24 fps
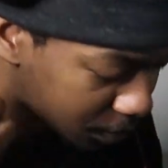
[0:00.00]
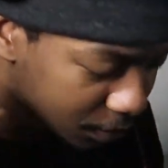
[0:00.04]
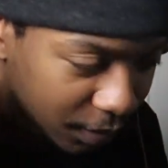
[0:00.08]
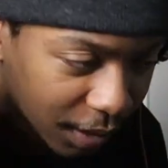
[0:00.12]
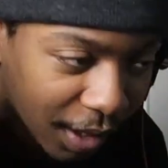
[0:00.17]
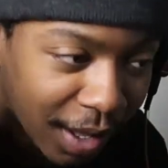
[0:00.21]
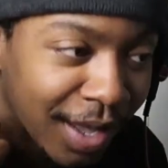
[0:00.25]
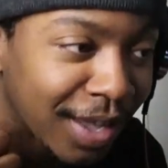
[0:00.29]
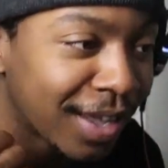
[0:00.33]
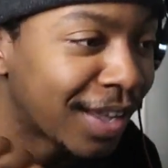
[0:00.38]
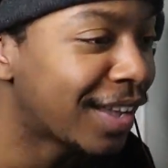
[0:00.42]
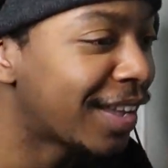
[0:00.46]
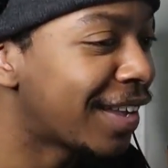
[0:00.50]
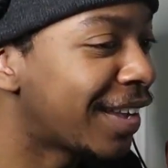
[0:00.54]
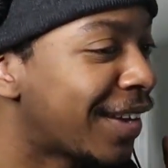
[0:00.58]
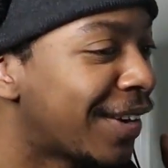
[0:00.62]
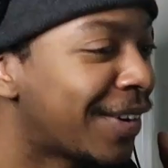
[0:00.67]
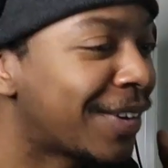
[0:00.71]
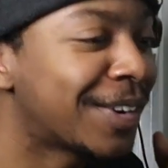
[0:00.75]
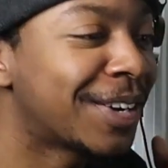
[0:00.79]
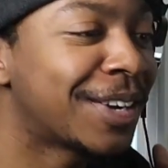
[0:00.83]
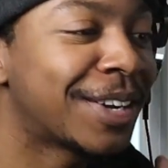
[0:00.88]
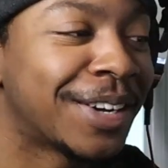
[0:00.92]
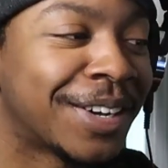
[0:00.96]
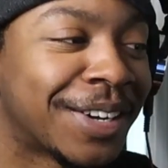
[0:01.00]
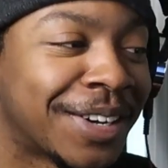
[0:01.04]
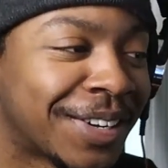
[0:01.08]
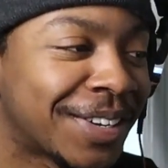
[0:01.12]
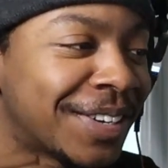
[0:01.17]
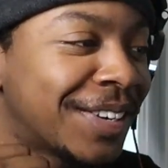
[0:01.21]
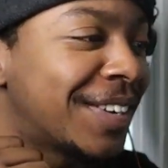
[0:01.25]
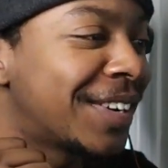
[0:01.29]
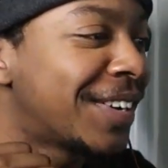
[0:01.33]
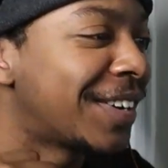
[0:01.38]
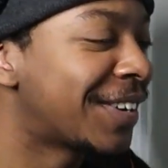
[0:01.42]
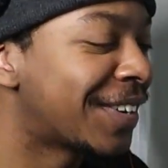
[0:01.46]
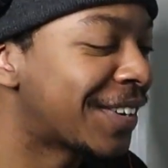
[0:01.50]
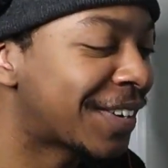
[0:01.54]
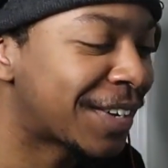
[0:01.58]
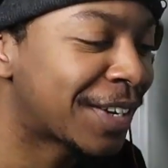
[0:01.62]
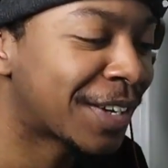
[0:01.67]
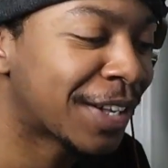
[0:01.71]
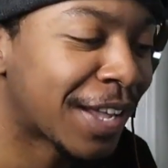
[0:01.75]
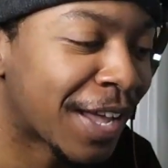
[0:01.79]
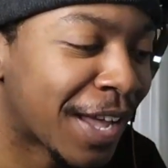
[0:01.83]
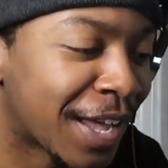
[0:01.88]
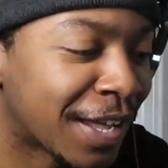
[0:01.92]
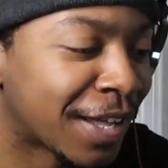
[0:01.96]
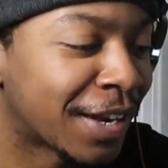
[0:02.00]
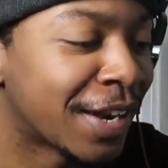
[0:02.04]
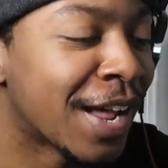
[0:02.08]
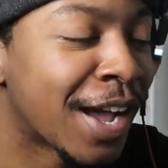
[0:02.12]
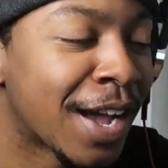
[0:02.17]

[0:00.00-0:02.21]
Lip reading: See, I'm in football, I told you, speaking